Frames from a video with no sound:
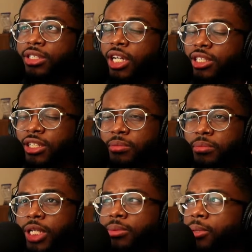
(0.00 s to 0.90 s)
Justin
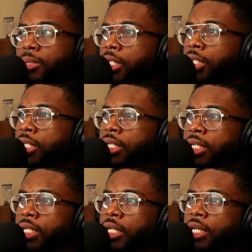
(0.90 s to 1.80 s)

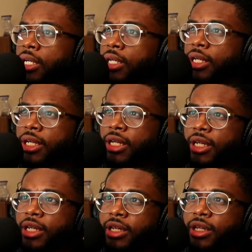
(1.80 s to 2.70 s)
Bieber
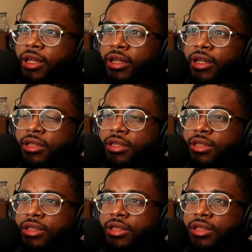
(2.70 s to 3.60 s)
and
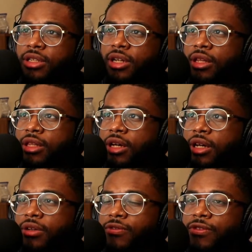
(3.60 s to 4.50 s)
Young
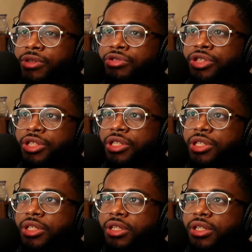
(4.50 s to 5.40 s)
Thug and
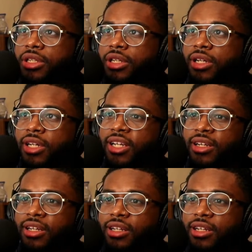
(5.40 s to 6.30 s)
Future
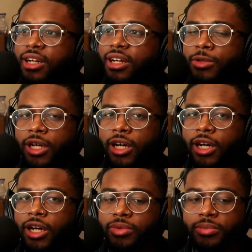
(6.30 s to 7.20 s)
and a couple
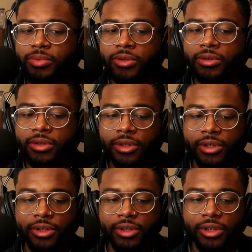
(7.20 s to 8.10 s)
other people,
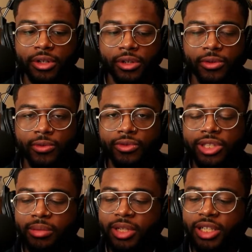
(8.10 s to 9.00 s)

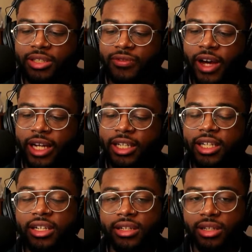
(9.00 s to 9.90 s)
which I mean is fine. It
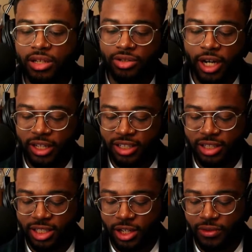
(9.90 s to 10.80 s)
didn't the track list
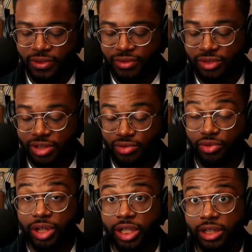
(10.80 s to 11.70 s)
itself, if it's
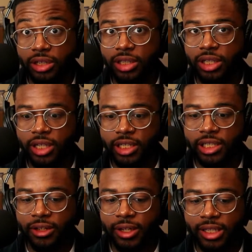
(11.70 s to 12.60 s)
real, didn't
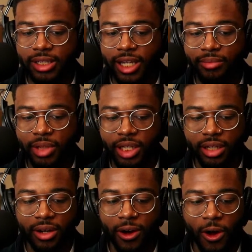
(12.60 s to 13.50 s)
necessarily excite me
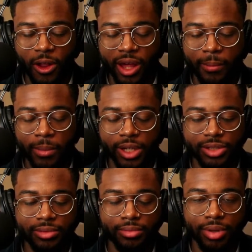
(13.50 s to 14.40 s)
all that
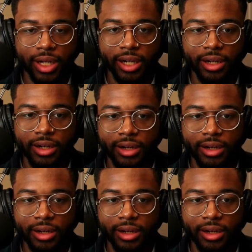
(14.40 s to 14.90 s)
much, but